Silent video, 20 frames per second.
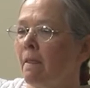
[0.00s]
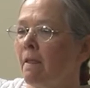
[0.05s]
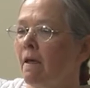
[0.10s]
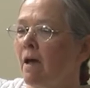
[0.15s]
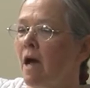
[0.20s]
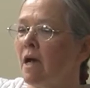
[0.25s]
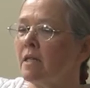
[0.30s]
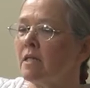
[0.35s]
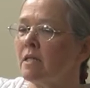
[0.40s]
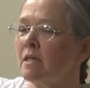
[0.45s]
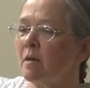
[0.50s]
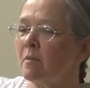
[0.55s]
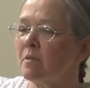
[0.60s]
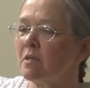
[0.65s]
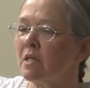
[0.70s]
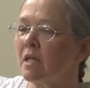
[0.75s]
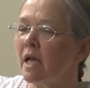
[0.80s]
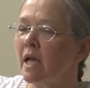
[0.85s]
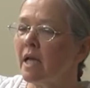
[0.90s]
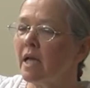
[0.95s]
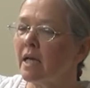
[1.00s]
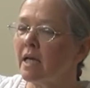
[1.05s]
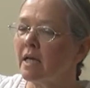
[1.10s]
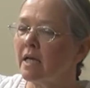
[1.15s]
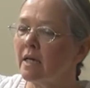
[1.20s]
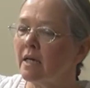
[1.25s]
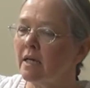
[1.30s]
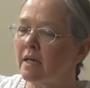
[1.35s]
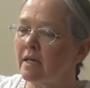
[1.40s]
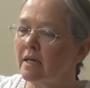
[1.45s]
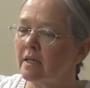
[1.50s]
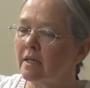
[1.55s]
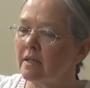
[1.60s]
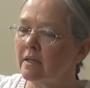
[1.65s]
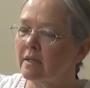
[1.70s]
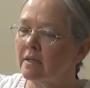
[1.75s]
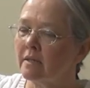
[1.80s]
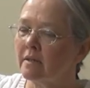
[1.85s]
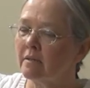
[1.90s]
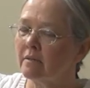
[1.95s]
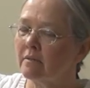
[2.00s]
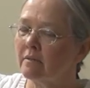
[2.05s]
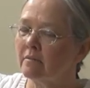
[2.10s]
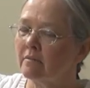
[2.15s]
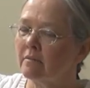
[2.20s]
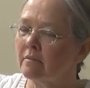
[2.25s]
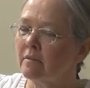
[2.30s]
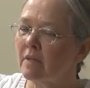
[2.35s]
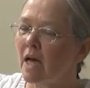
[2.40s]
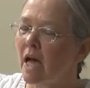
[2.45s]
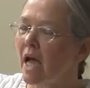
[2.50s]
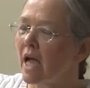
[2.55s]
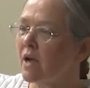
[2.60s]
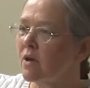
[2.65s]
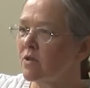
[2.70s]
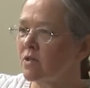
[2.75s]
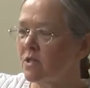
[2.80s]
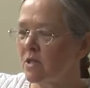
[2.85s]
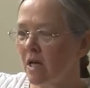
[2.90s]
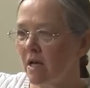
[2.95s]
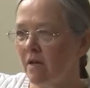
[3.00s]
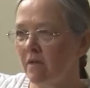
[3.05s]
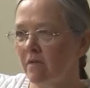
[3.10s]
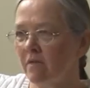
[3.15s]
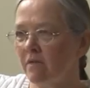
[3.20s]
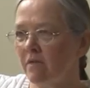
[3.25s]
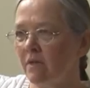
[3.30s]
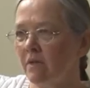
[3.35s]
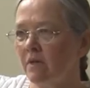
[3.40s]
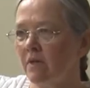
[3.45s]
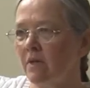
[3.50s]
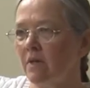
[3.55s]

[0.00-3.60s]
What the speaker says: Concepts like the higher self,